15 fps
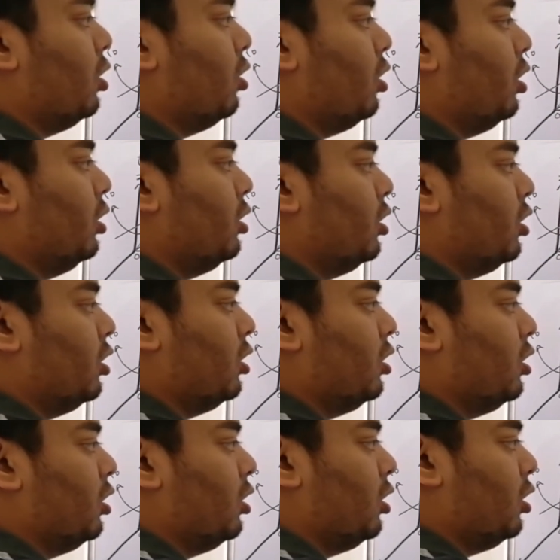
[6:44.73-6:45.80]
naught,
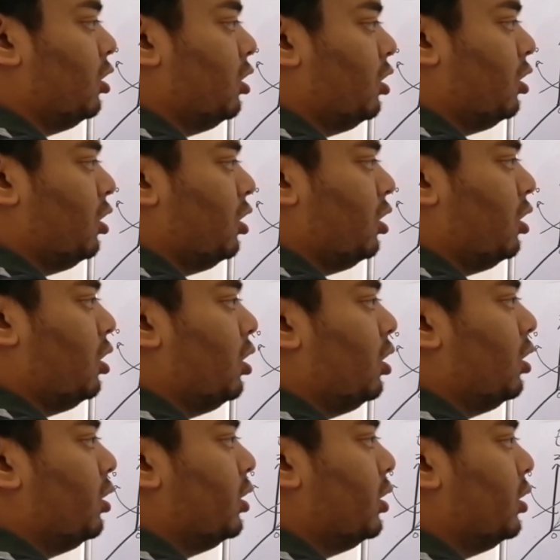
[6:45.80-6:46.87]

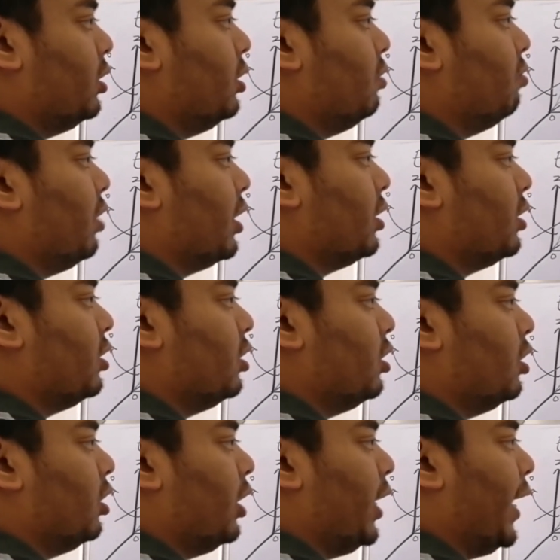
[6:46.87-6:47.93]
this is the
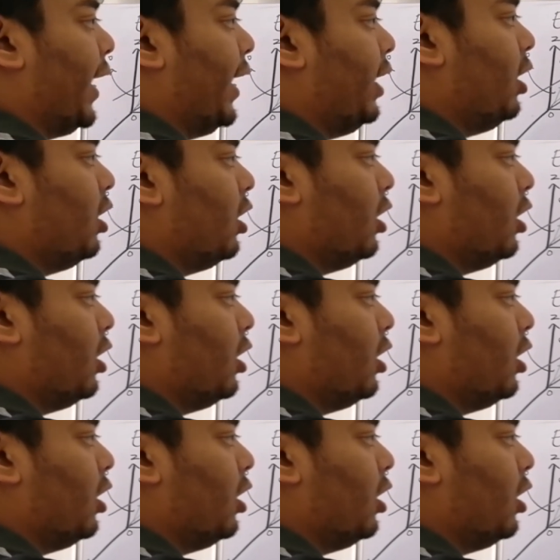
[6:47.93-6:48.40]
vector A,